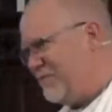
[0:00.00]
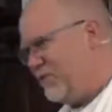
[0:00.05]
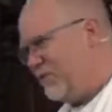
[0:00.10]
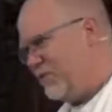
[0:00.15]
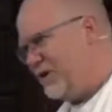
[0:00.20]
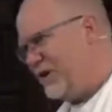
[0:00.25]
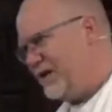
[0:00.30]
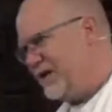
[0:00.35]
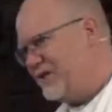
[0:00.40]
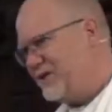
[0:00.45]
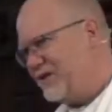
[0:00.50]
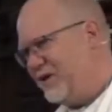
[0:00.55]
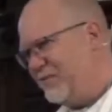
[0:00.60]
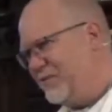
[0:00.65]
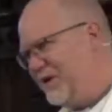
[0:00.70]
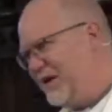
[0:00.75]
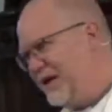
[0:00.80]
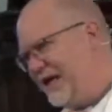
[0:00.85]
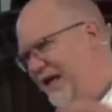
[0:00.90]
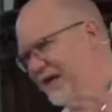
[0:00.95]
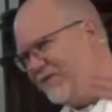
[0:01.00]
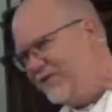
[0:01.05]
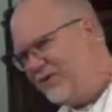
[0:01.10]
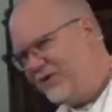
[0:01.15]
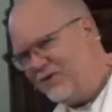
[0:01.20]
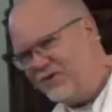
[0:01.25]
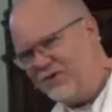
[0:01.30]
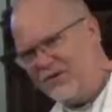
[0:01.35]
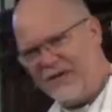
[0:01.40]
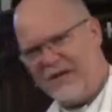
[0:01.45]
morning, it's not about having
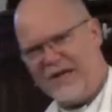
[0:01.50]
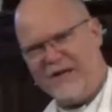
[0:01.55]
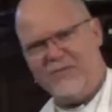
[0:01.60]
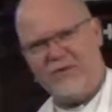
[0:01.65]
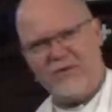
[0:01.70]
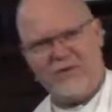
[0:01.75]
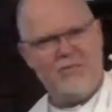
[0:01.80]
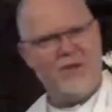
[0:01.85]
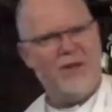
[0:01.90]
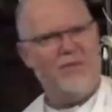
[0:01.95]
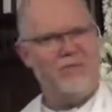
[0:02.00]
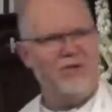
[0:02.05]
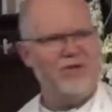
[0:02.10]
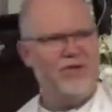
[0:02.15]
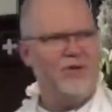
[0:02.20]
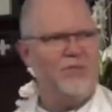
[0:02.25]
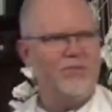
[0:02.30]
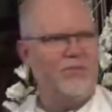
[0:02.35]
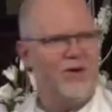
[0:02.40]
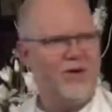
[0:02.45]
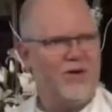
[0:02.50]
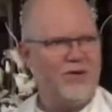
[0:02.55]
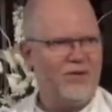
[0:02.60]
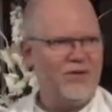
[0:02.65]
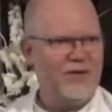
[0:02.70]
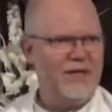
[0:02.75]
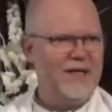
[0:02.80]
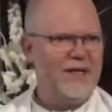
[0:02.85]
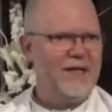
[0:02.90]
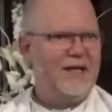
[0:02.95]
your name on the membership
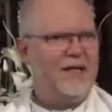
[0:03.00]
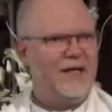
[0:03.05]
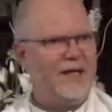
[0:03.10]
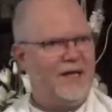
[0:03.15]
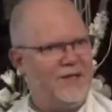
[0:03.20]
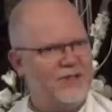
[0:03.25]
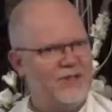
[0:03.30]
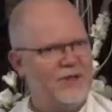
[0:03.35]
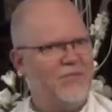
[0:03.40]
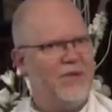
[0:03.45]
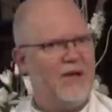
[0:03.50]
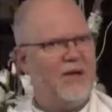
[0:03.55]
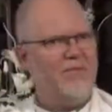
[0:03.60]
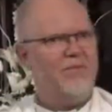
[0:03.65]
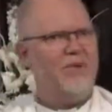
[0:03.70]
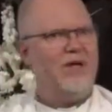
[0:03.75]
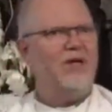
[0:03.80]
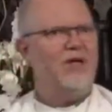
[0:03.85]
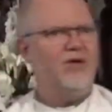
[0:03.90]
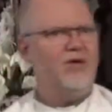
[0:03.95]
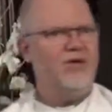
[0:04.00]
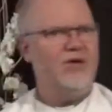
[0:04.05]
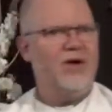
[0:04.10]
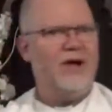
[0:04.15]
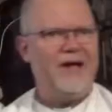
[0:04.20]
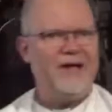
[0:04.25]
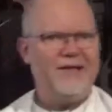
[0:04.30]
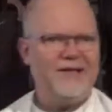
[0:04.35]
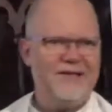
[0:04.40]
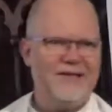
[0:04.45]
roll. It's about being
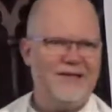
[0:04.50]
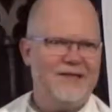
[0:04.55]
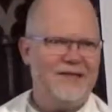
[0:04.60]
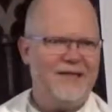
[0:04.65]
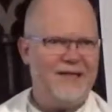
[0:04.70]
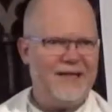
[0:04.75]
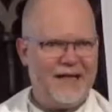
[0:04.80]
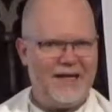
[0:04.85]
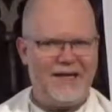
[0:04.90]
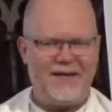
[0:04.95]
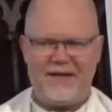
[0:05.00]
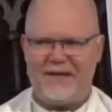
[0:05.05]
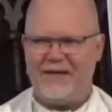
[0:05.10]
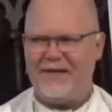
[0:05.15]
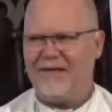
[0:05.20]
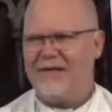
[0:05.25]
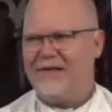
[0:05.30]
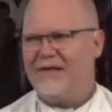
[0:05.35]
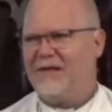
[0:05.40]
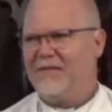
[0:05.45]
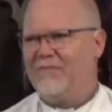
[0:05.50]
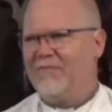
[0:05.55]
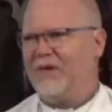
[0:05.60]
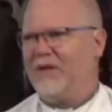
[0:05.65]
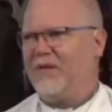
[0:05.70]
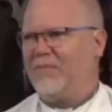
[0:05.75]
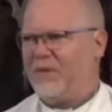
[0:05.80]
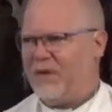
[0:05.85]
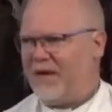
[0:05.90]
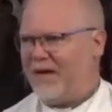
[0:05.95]
united together by
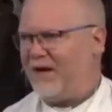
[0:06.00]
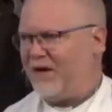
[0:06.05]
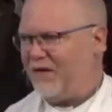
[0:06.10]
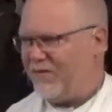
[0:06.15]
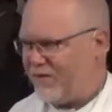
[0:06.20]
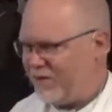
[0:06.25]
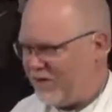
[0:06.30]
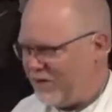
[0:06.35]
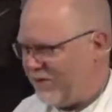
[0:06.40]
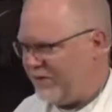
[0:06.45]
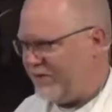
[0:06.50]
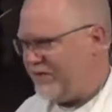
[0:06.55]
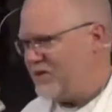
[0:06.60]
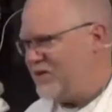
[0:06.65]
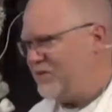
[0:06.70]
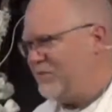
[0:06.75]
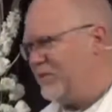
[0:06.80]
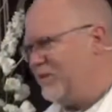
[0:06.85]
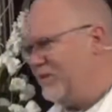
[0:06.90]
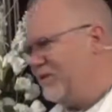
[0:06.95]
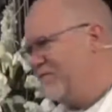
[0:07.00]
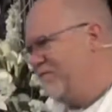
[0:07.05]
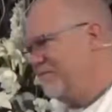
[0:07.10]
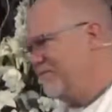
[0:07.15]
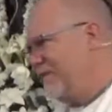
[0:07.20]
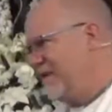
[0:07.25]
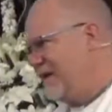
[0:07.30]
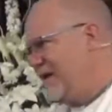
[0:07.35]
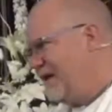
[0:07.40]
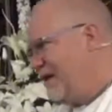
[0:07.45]
the power of the Holy Spirit
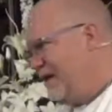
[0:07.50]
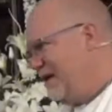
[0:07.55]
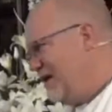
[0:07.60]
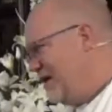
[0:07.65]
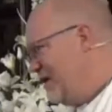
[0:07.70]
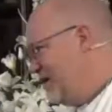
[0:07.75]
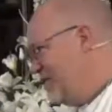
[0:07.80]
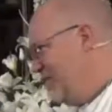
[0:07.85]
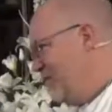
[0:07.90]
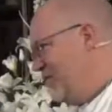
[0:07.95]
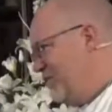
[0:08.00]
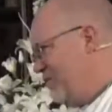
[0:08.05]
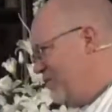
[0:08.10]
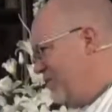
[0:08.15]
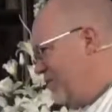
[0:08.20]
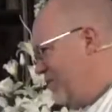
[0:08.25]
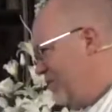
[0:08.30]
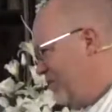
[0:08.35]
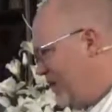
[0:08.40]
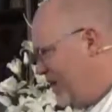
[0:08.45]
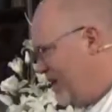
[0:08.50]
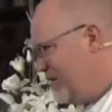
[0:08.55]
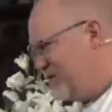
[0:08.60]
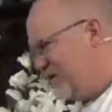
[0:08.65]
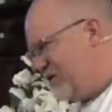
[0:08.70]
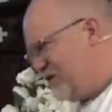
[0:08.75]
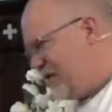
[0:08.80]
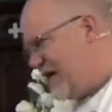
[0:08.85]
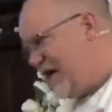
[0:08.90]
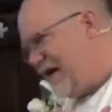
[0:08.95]
in ways
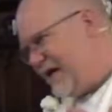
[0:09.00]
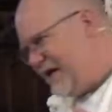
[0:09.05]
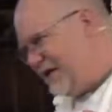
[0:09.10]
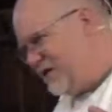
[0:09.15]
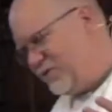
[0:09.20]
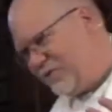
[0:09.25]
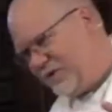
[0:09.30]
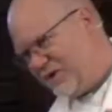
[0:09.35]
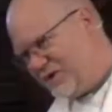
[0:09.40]
it's hard to